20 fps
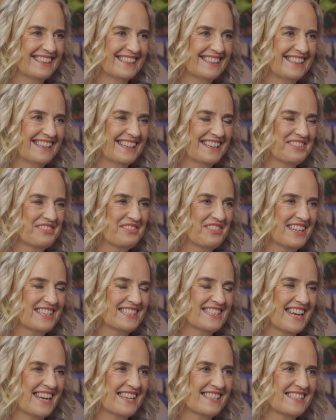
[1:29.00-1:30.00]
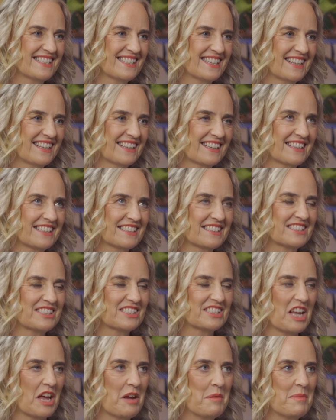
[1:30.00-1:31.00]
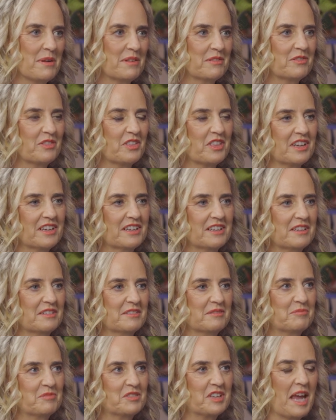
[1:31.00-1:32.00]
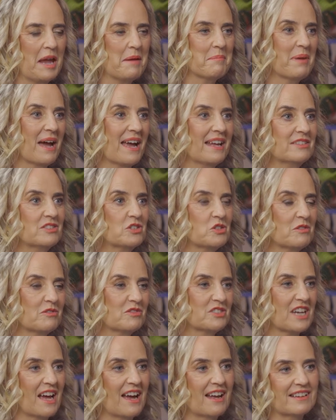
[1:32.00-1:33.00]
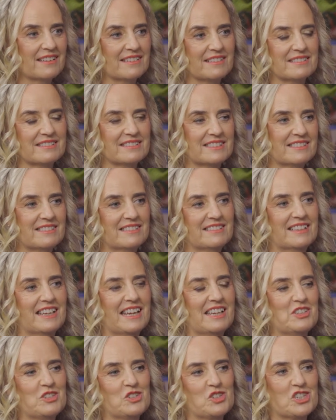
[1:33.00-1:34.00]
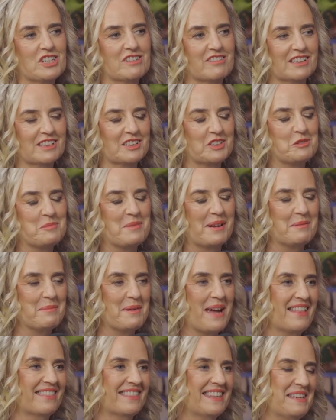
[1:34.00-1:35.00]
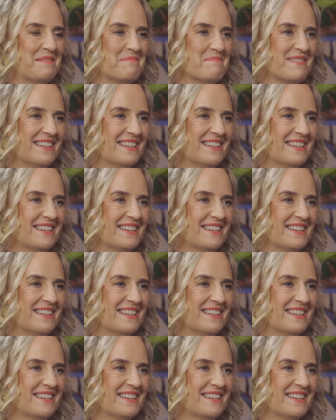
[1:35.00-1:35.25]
yeah, fantastic. Some of the campaigns you've done, can you share a little bit about them?